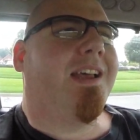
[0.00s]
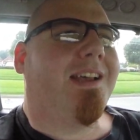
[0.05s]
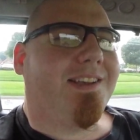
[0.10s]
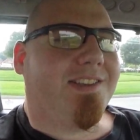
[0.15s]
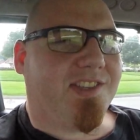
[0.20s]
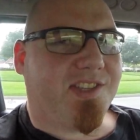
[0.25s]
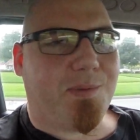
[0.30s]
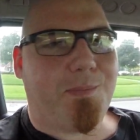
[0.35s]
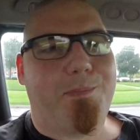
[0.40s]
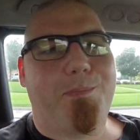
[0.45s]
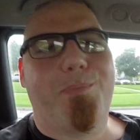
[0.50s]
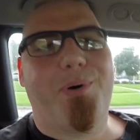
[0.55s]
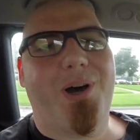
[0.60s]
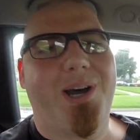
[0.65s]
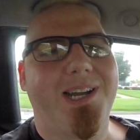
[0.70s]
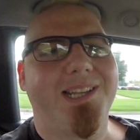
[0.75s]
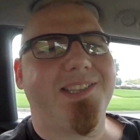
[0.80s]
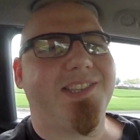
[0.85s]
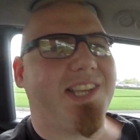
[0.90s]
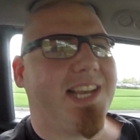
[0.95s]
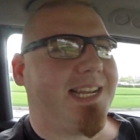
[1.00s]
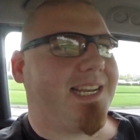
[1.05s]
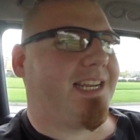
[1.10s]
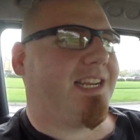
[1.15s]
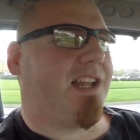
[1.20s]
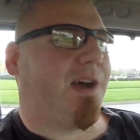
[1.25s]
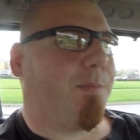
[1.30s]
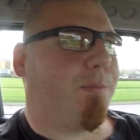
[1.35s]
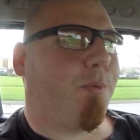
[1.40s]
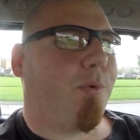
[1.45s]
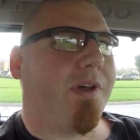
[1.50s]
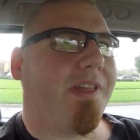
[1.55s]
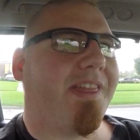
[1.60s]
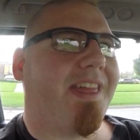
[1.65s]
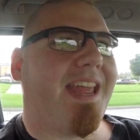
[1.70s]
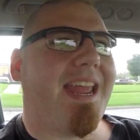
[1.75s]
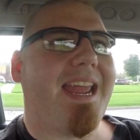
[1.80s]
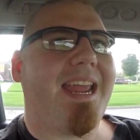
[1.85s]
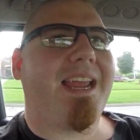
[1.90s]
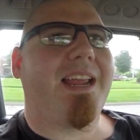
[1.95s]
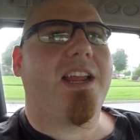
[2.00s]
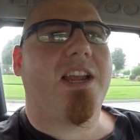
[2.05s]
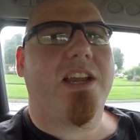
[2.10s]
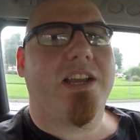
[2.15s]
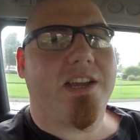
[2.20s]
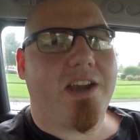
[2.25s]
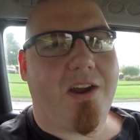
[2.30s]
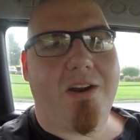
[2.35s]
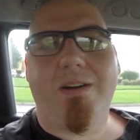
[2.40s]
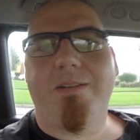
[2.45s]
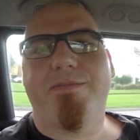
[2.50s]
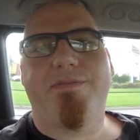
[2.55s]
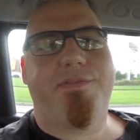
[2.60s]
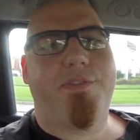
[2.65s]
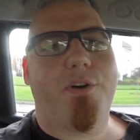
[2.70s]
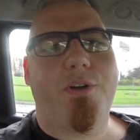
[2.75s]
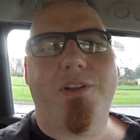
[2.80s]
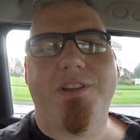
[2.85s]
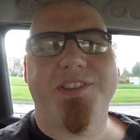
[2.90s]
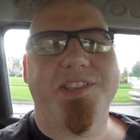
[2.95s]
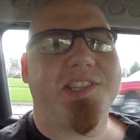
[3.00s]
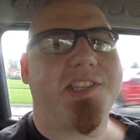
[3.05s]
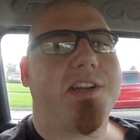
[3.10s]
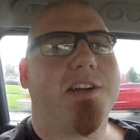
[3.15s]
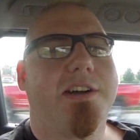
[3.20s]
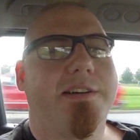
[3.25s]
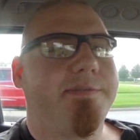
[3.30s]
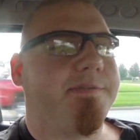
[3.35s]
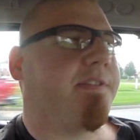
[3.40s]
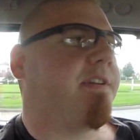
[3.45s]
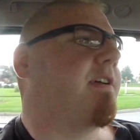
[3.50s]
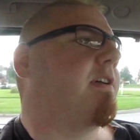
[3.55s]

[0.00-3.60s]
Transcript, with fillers: some buns ended up with a cart full of stuff.